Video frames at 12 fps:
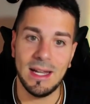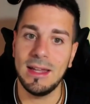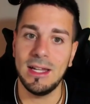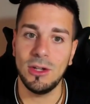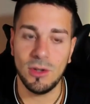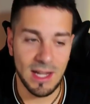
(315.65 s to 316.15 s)
and
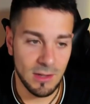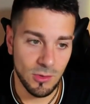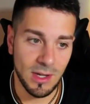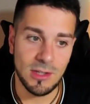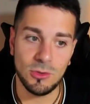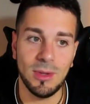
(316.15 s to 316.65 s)
the correct
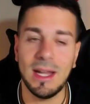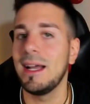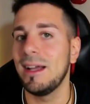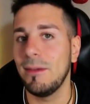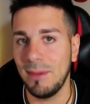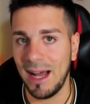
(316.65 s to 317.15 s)
way to play
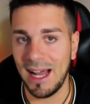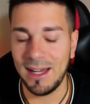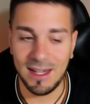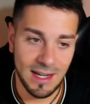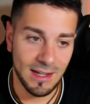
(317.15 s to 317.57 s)
as black.